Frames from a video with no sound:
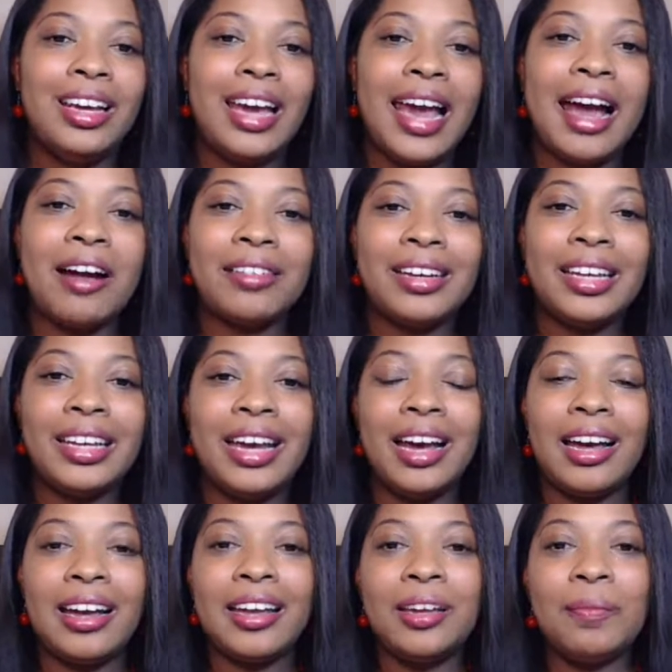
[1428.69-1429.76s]
how can
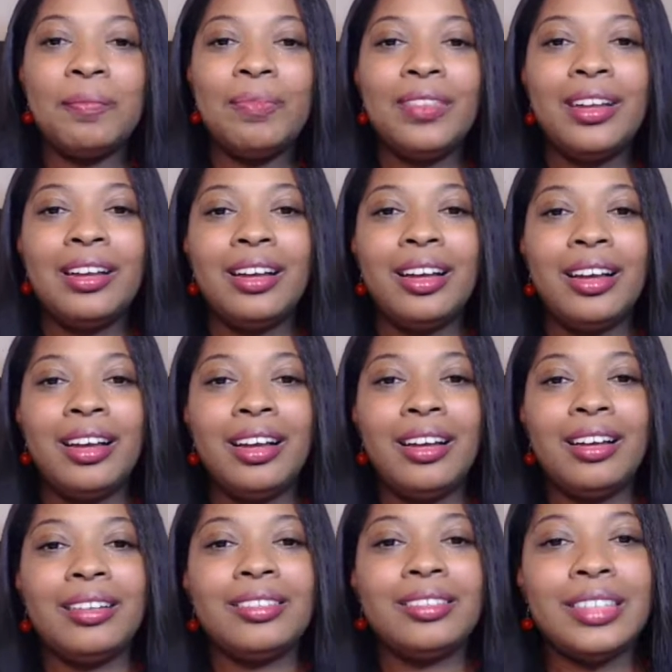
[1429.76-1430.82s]
I
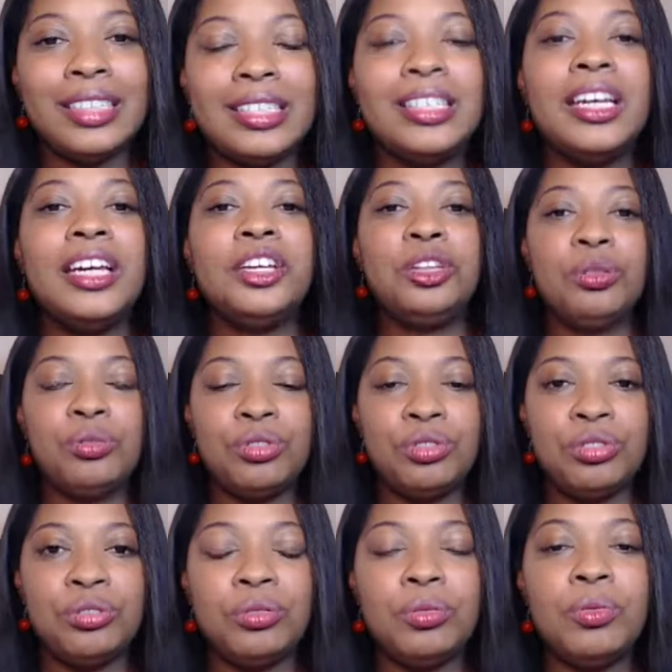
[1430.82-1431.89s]
continue
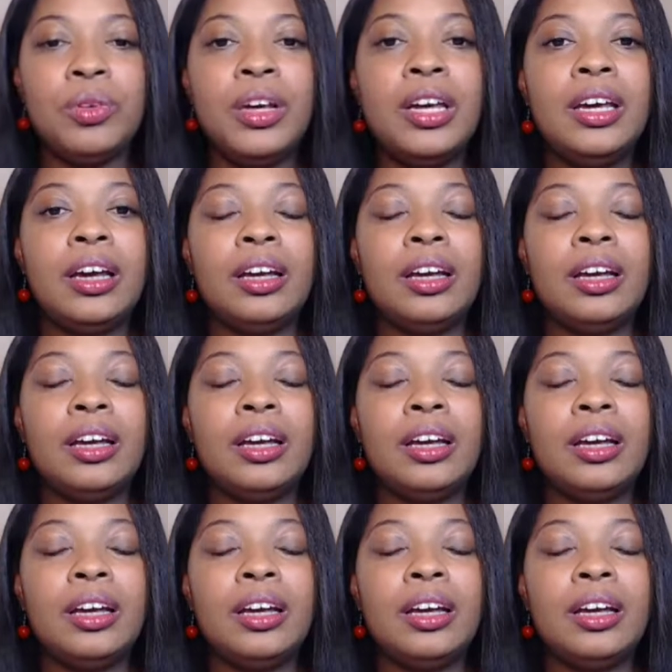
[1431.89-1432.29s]
to